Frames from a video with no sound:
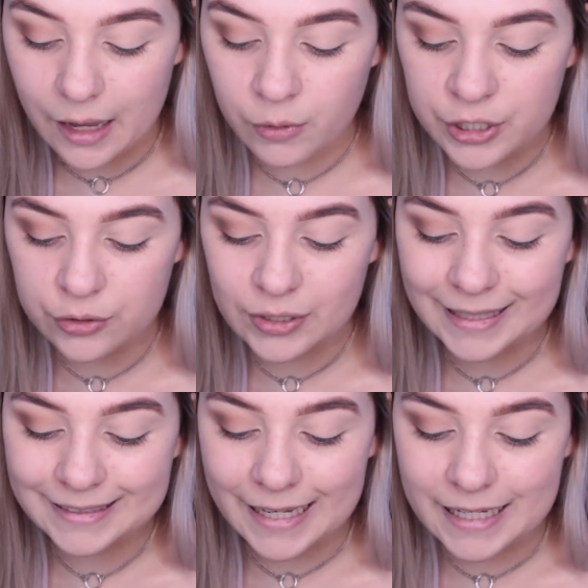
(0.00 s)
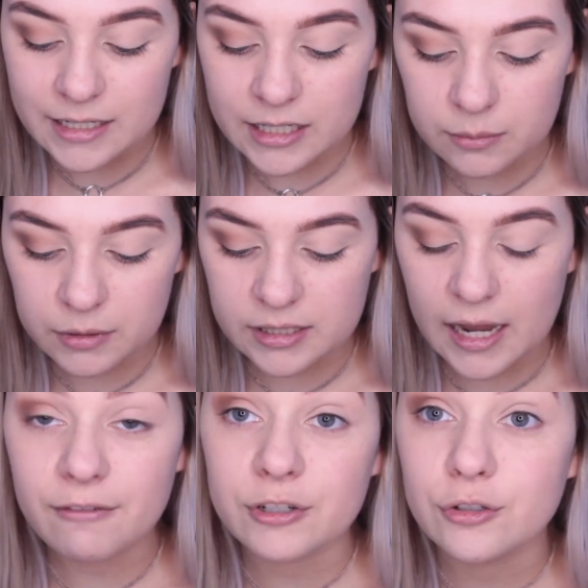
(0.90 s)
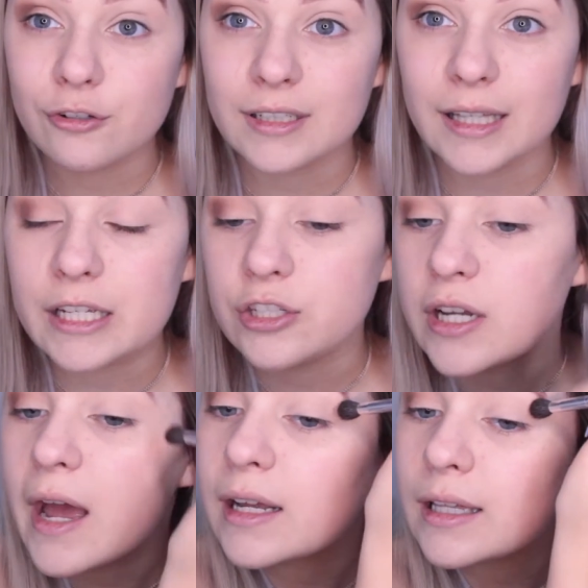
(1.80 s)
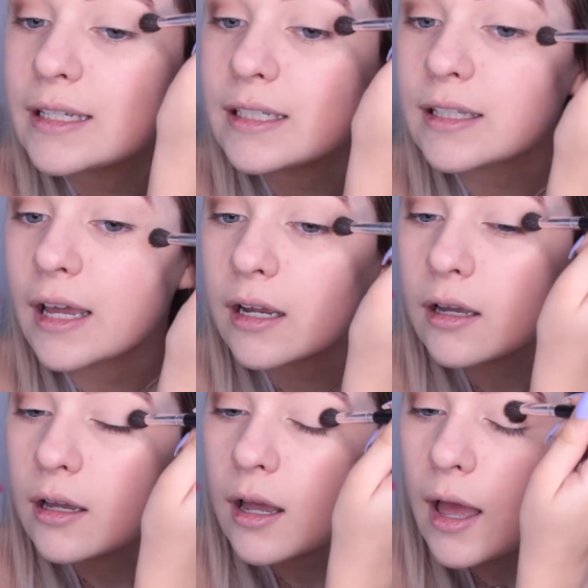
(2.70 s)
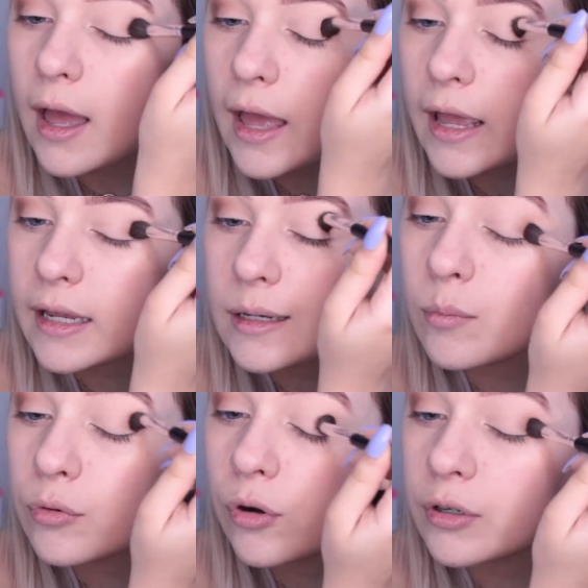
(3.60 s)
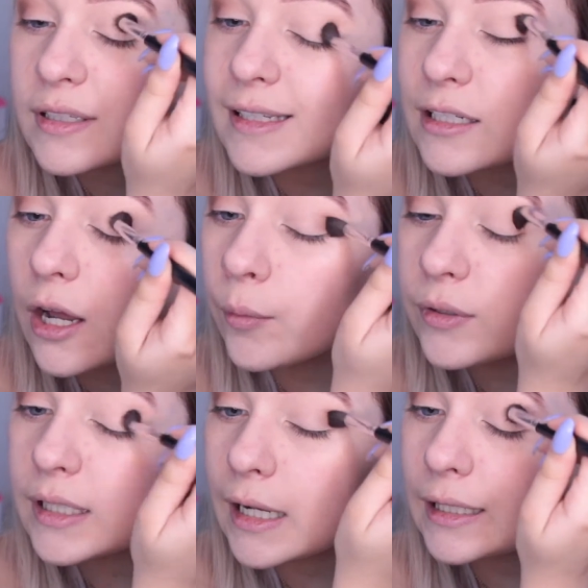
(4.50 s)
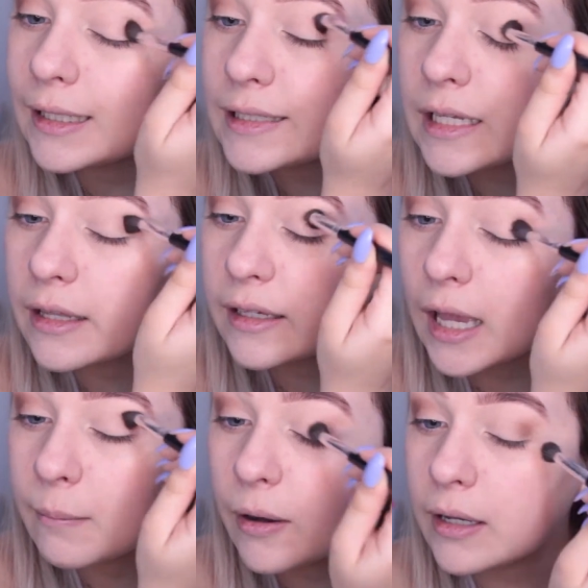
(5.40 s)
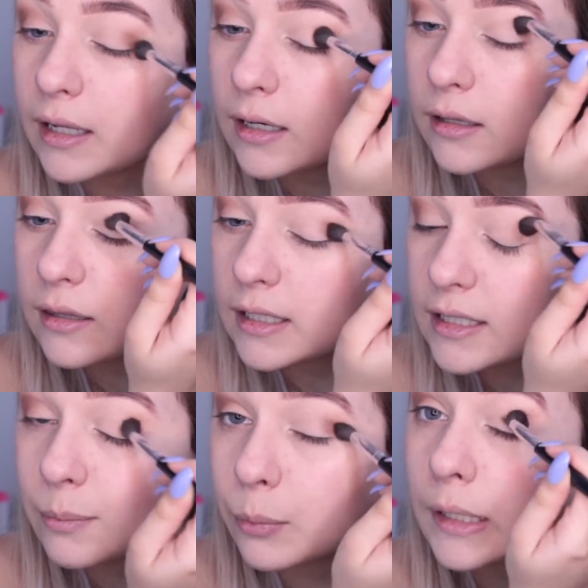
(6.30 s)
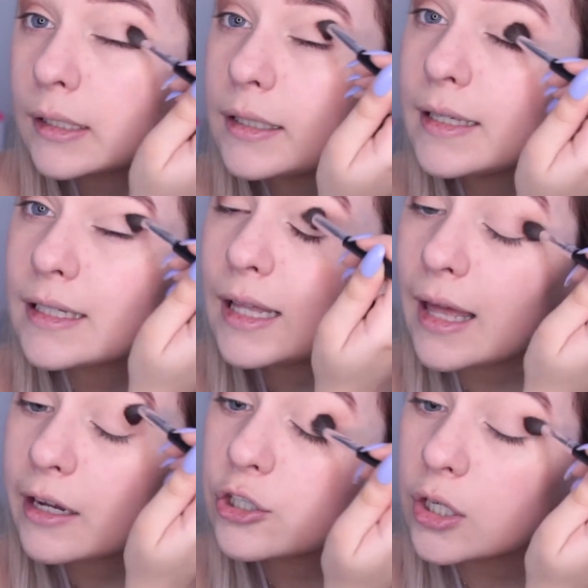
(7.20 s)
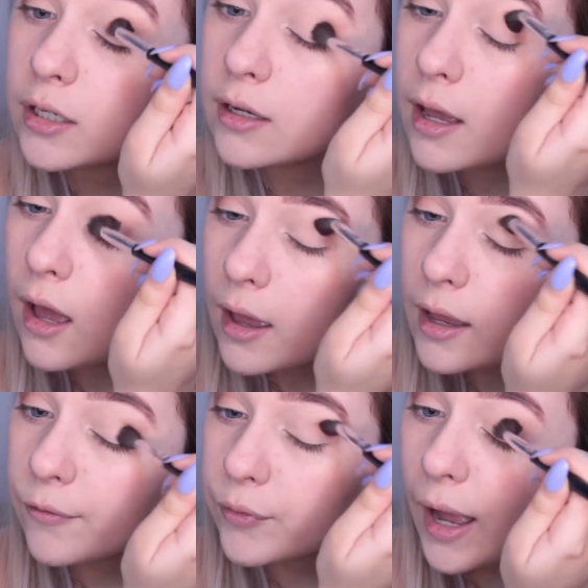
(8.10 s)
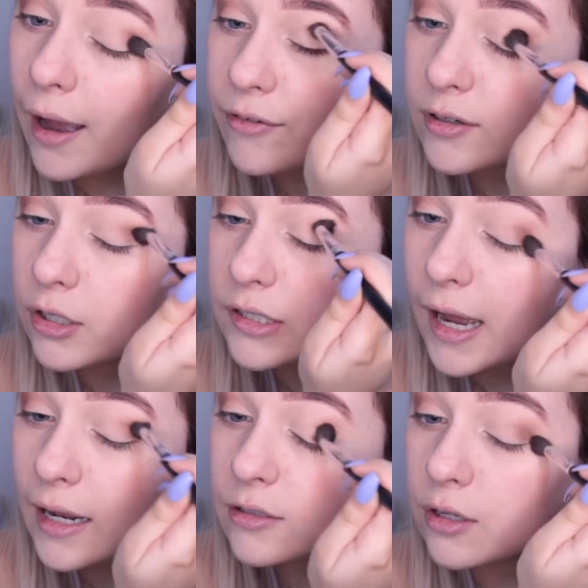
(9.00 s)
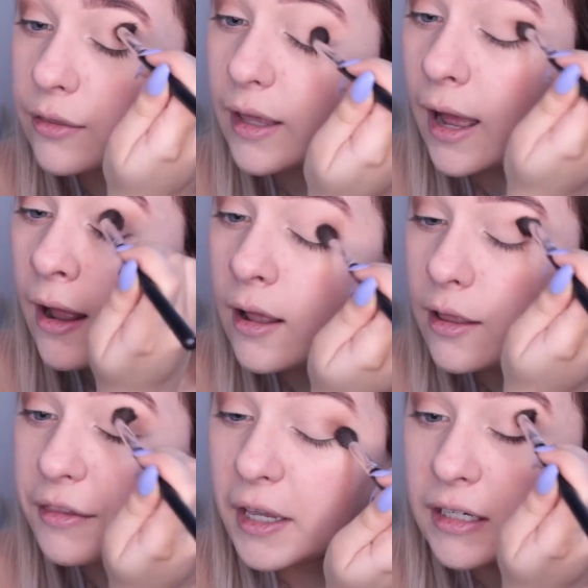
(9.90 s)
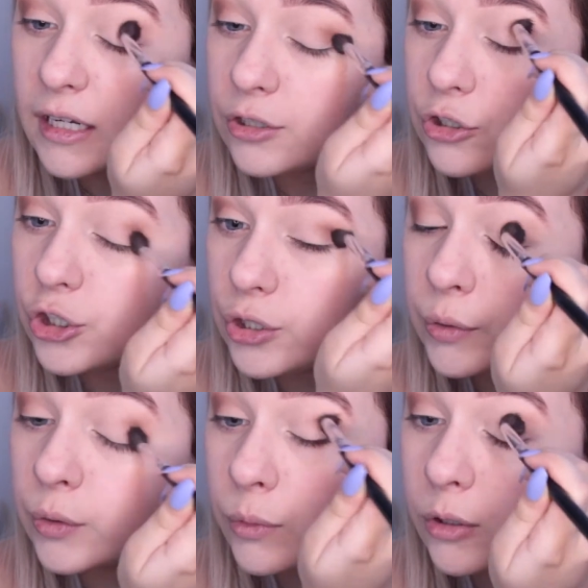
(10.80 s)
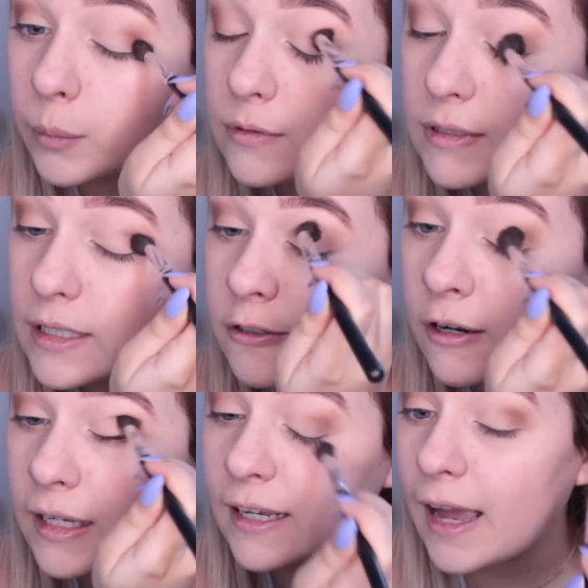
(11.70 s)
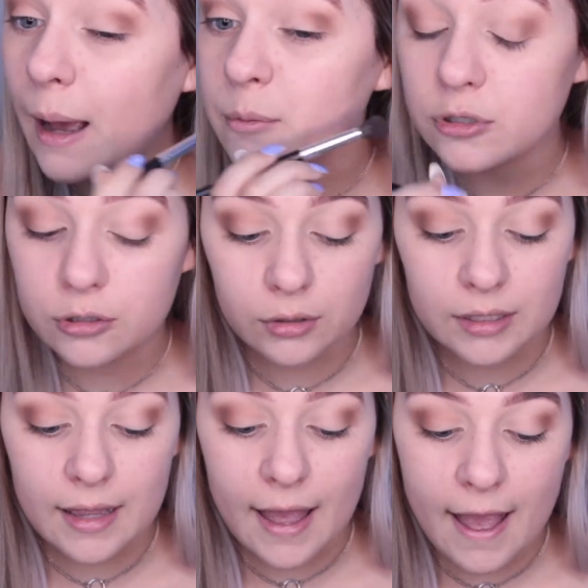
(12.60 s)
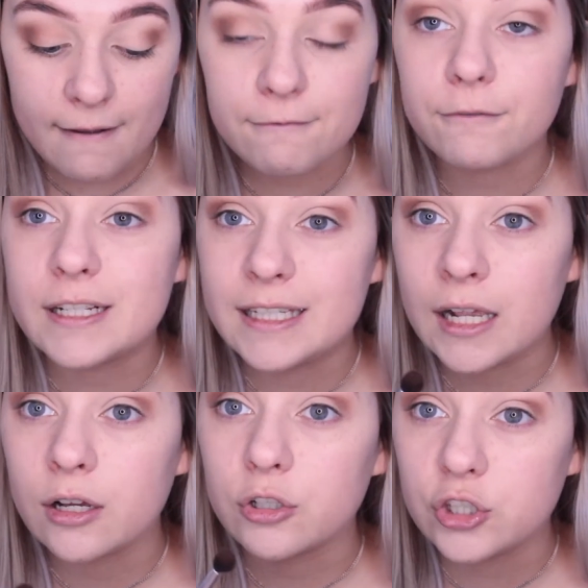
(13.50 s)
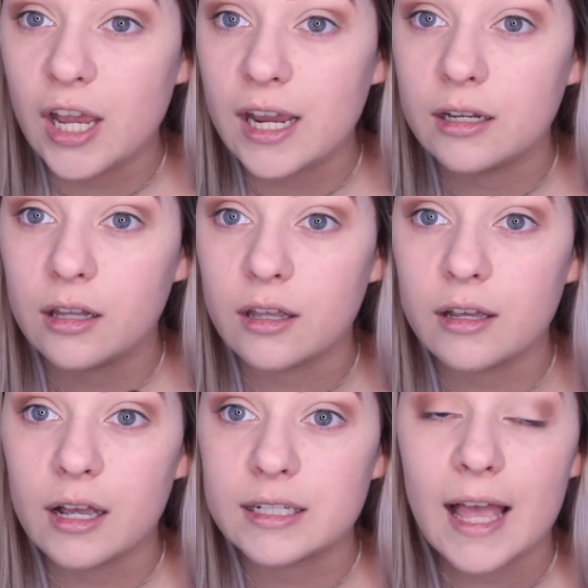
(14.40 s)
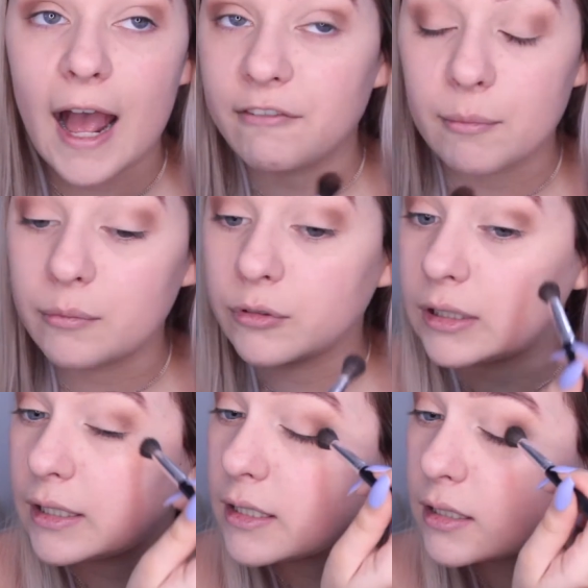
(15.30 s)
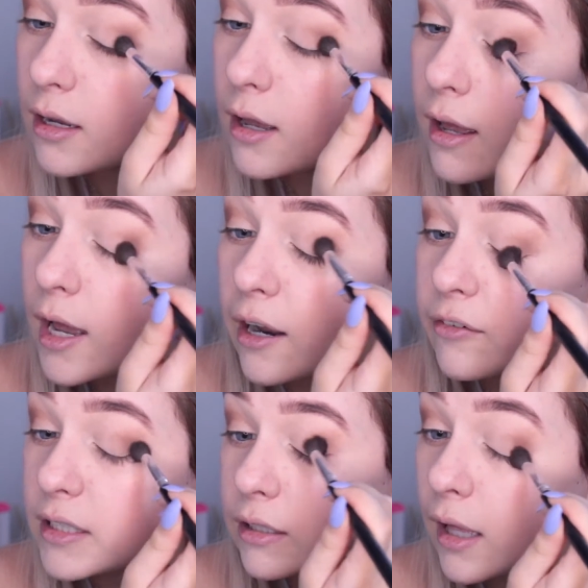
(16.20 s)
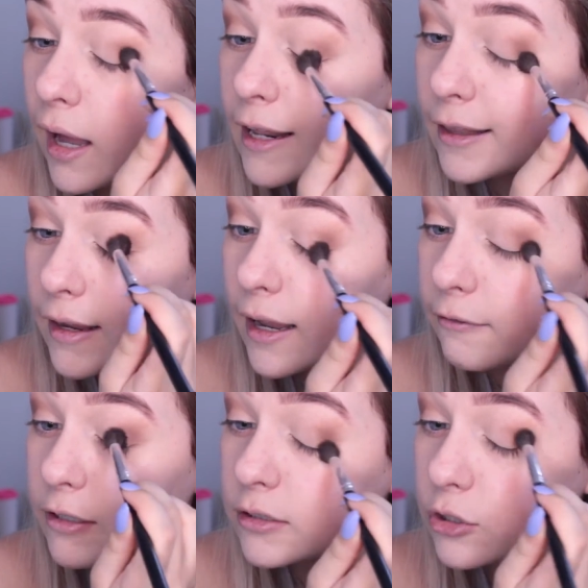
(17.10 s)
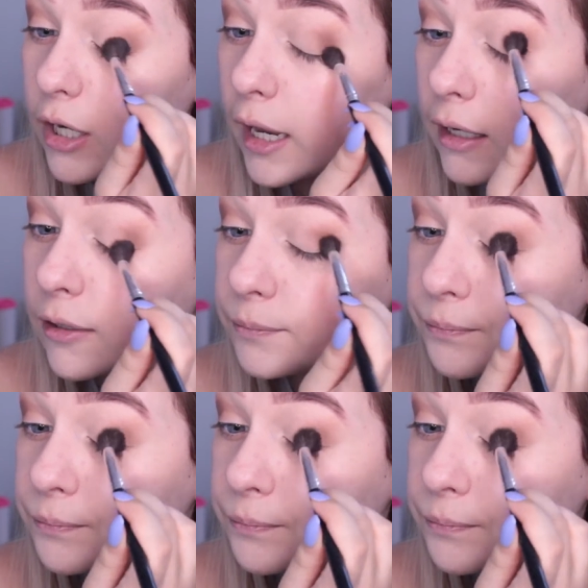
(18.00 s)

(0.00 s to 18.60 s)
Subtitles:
I want to use Glazed because I haven't used Glazed yet. Glazed is like a bronzy toned glitter that came out in the Spring Glitz collection. If you haven't got your hands on that, then in June we will be restocking absolutely every single shade that has ever been released. Every single highlight, every single shade.